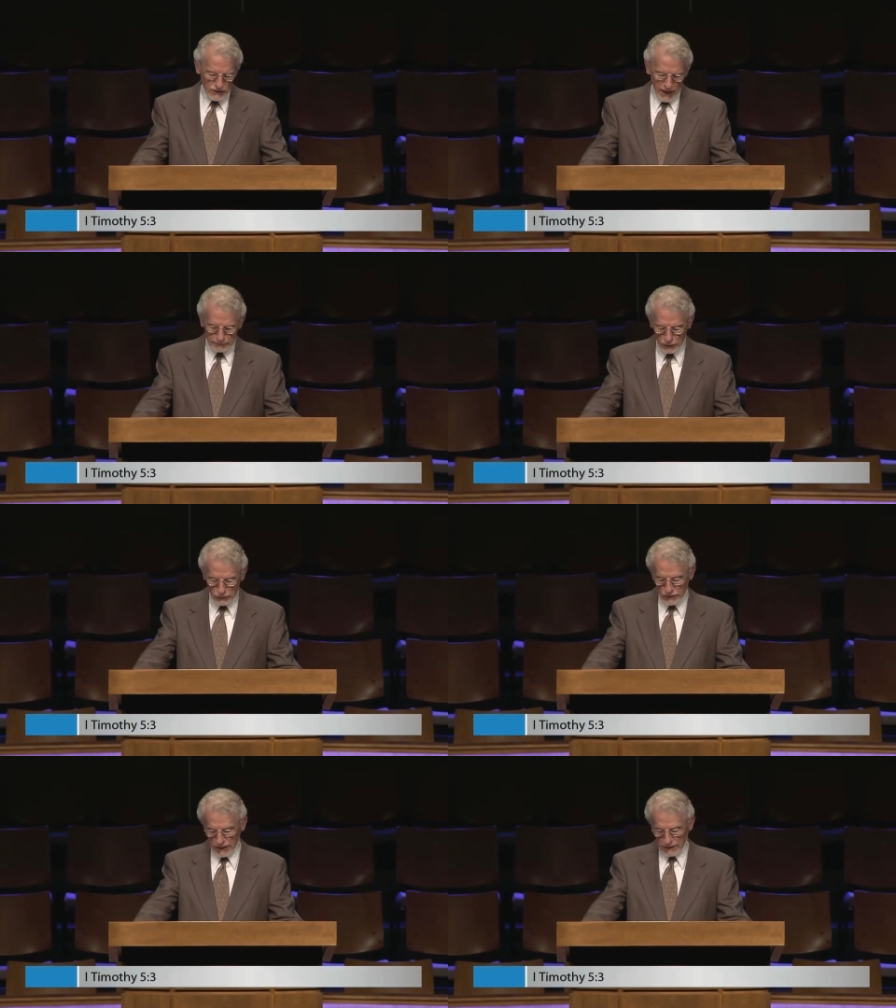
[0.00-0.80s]
chapter
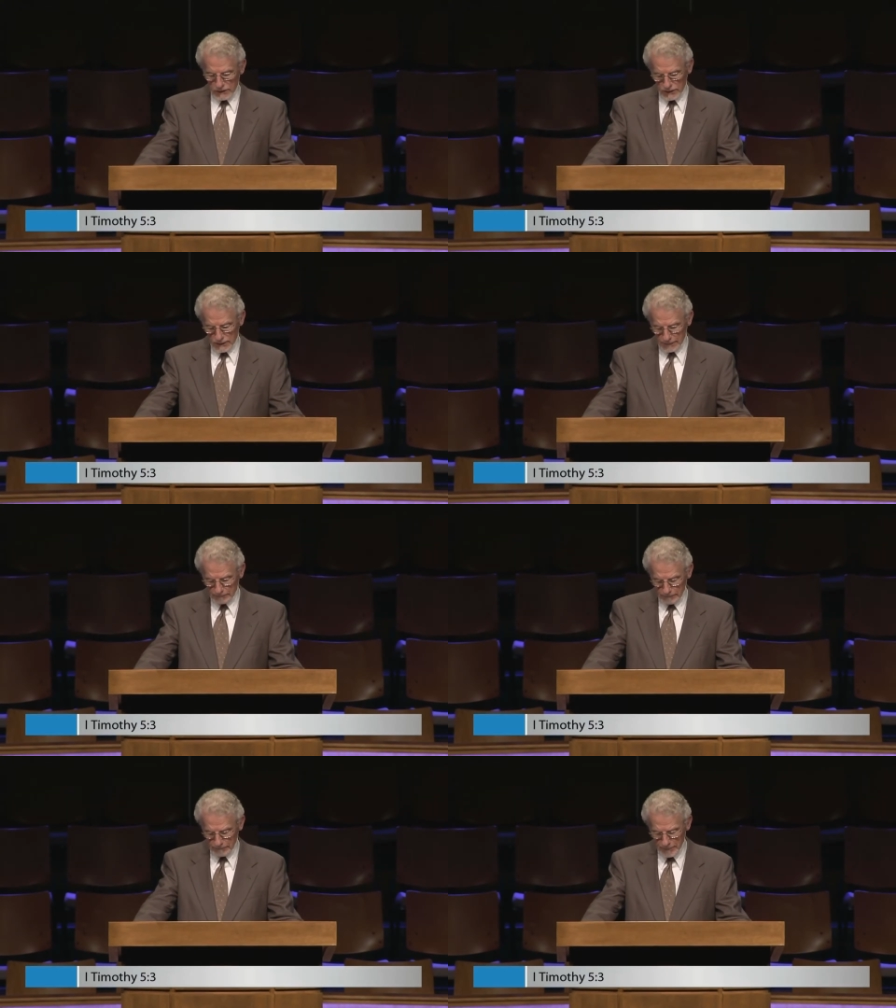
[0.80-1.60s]
6
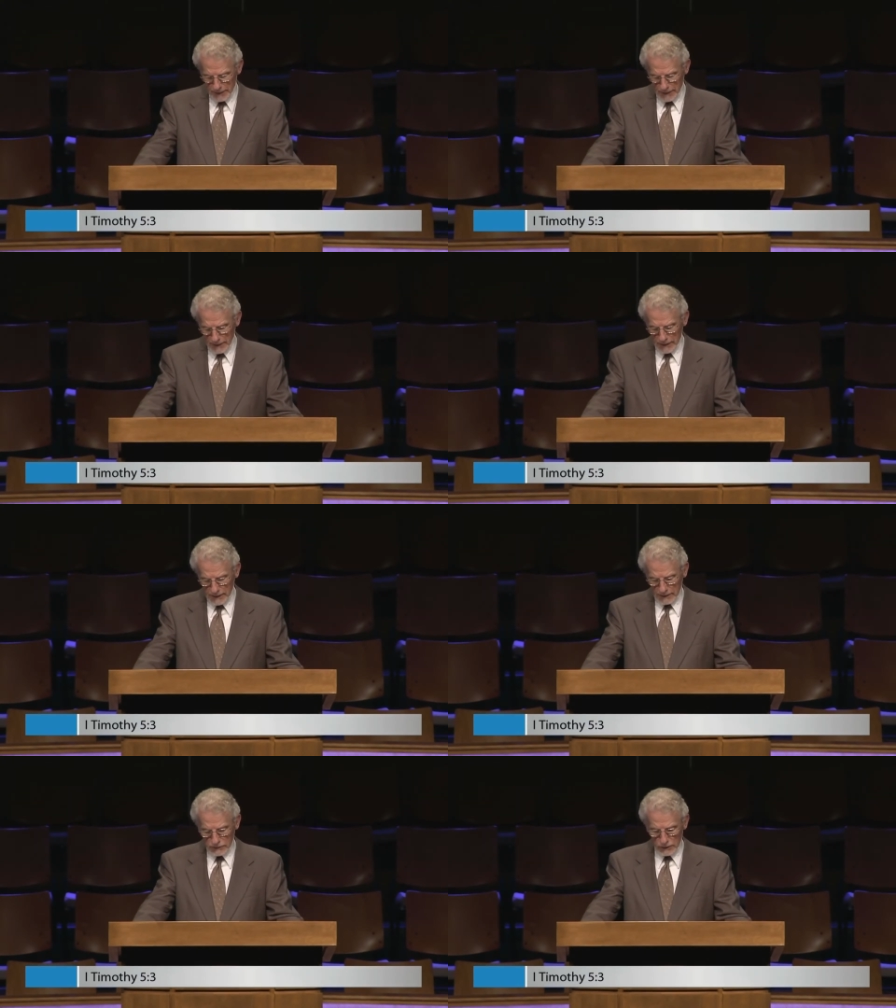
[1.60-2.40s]

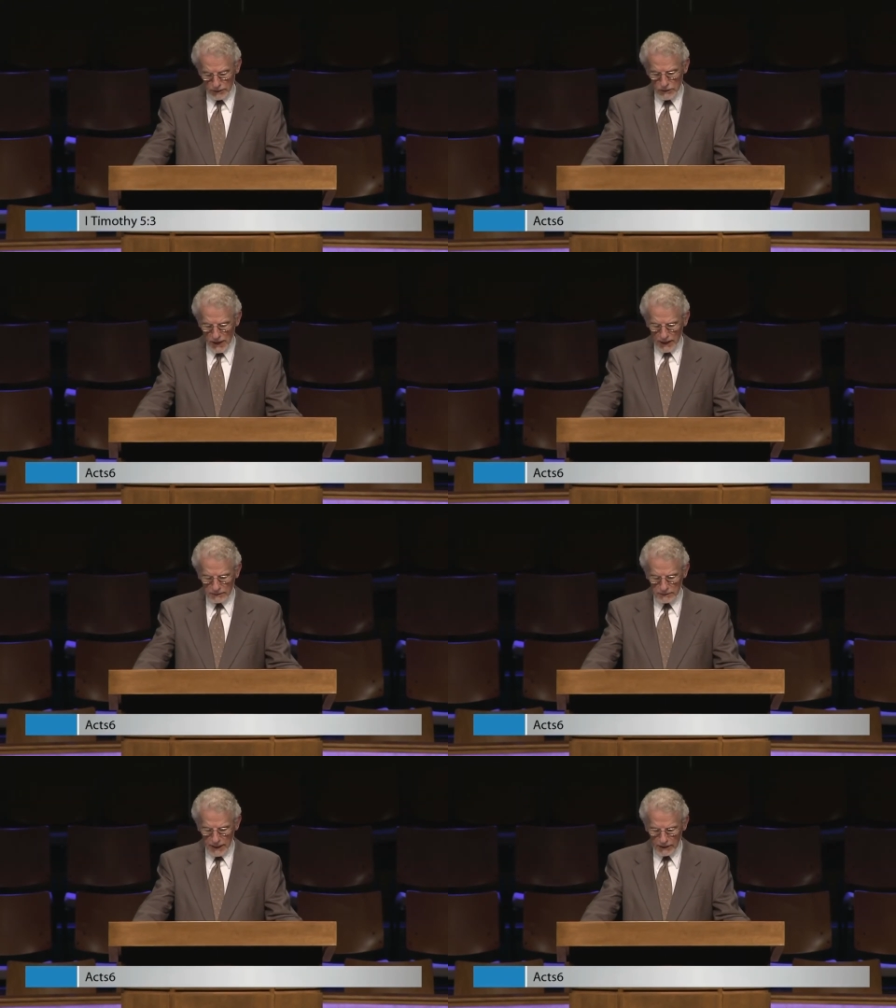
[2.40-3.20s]
starts
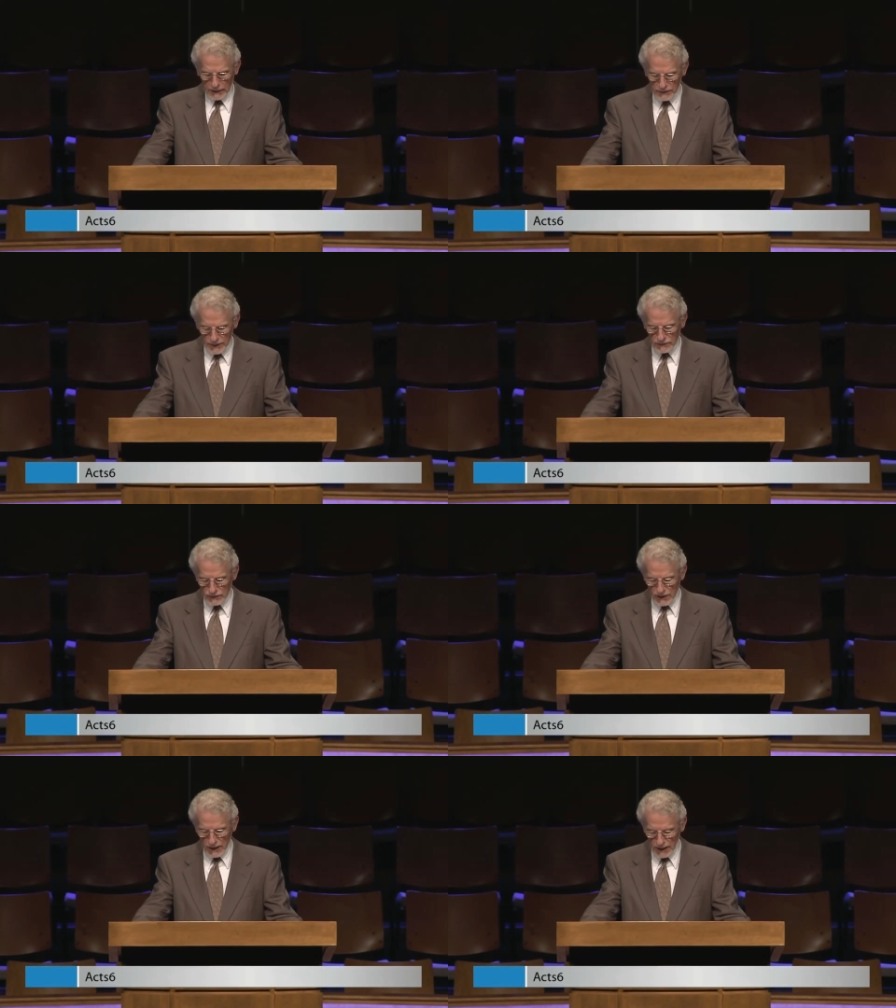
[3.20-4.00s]
out Now, at this
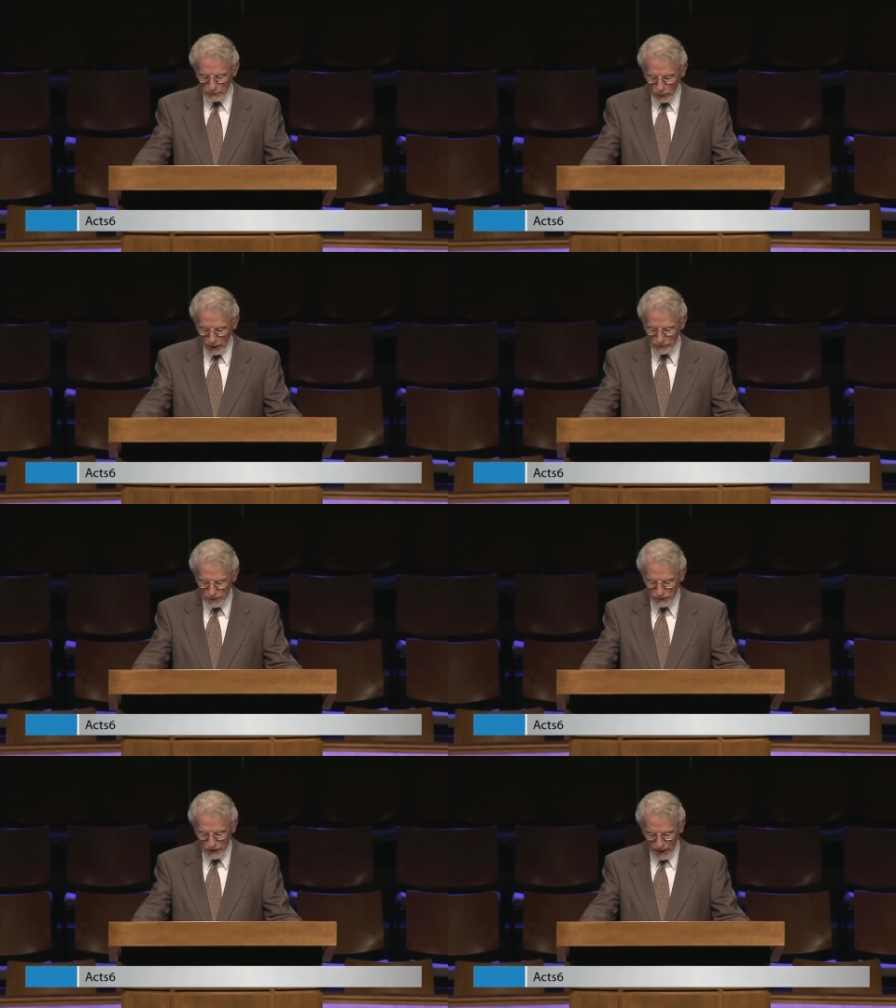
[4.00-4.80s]
time, while the
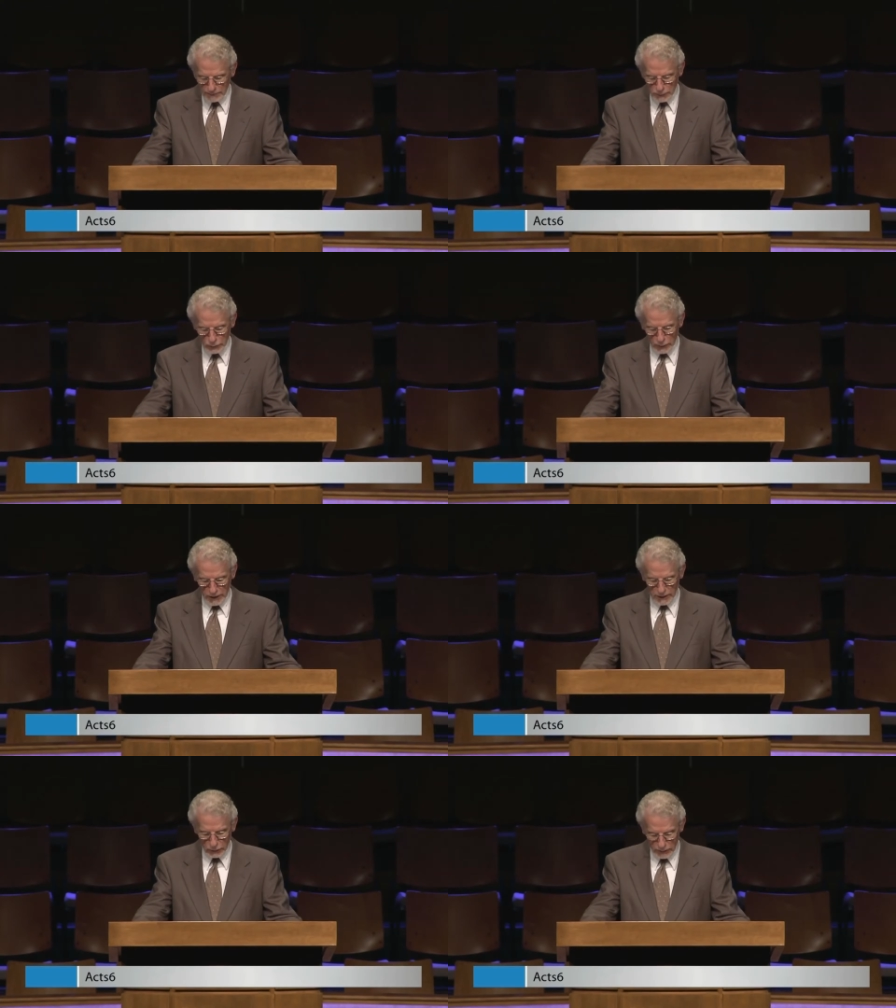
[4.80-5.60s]
disciples were
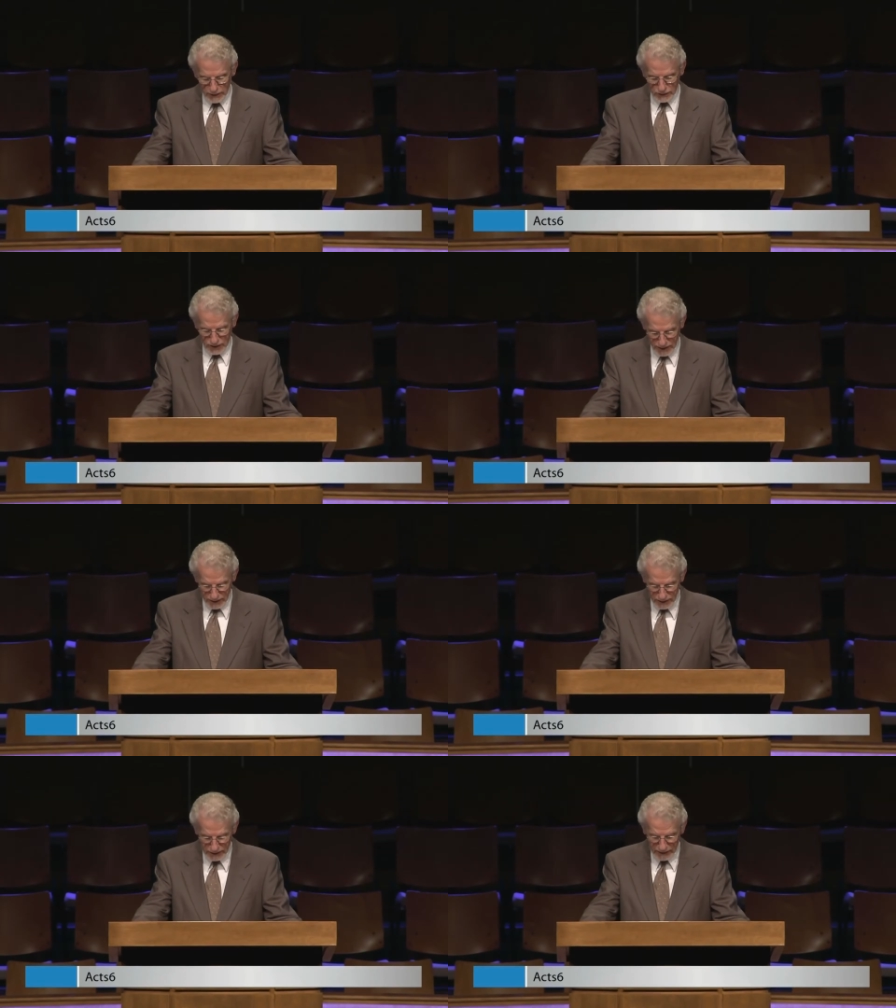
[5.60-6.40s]

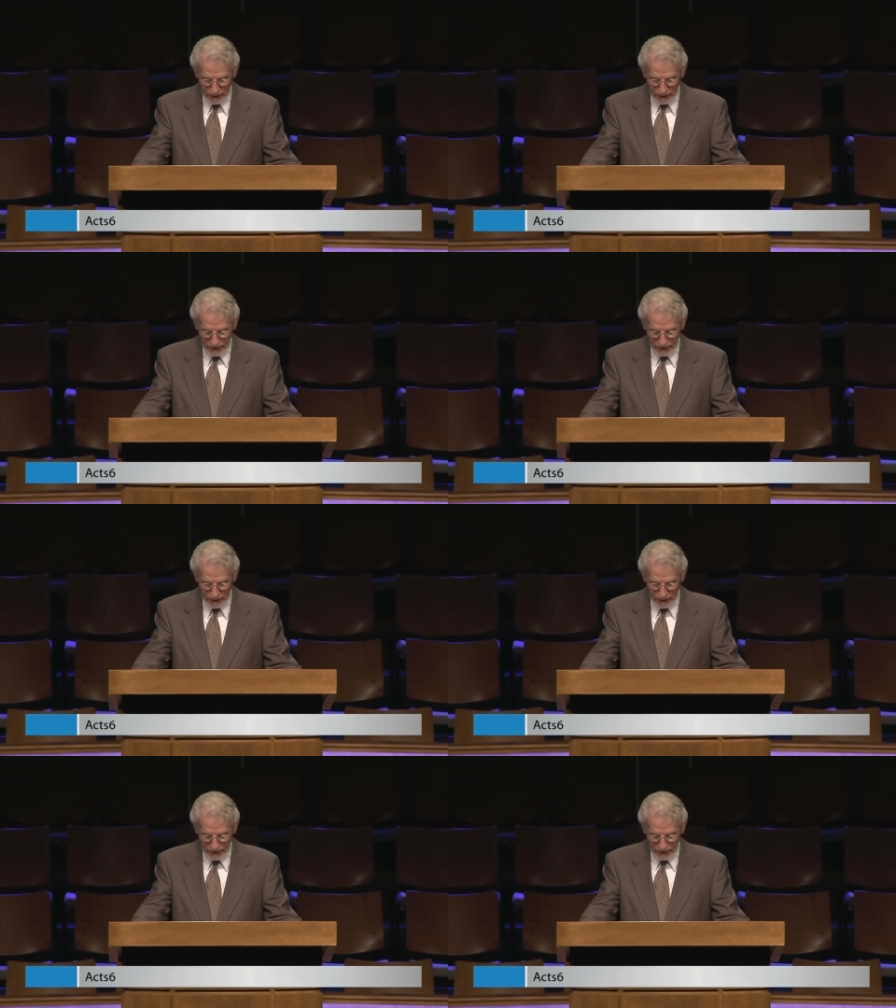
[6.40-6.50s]
increasing,